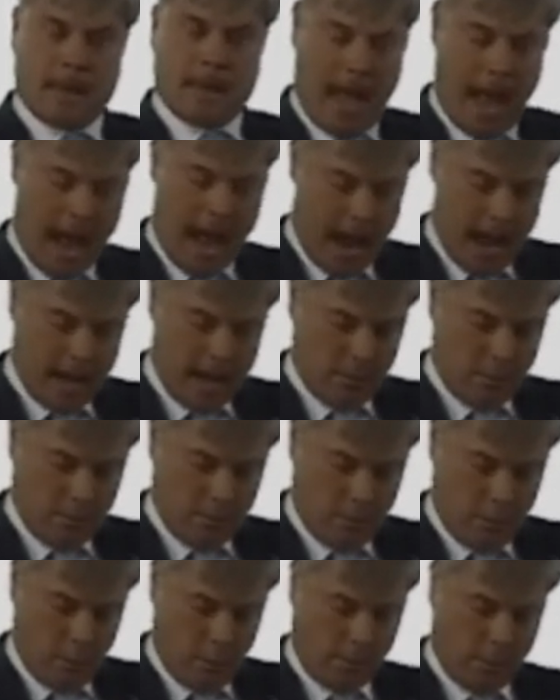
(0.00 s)
I
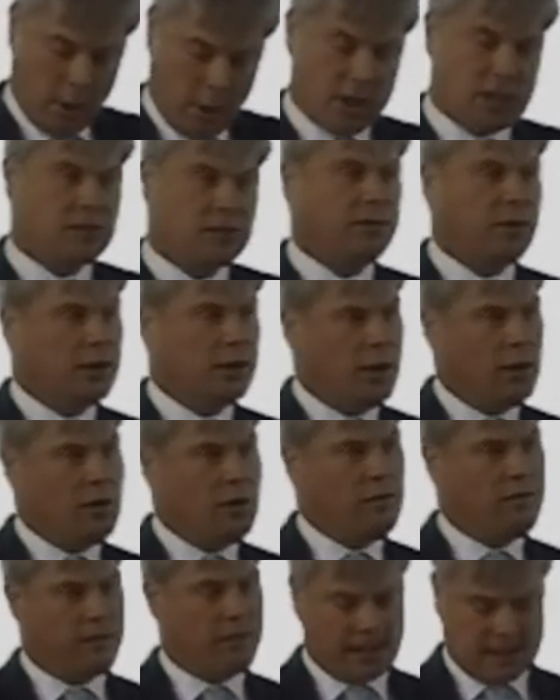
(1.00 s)
will push for
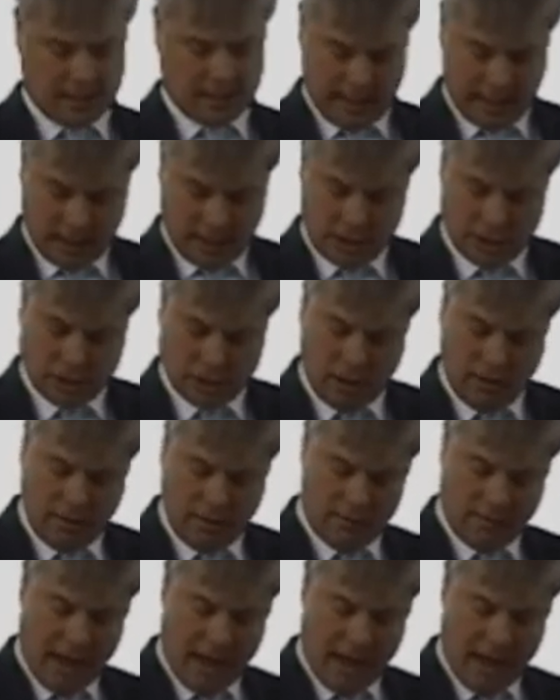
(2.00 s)
new fiscally conservative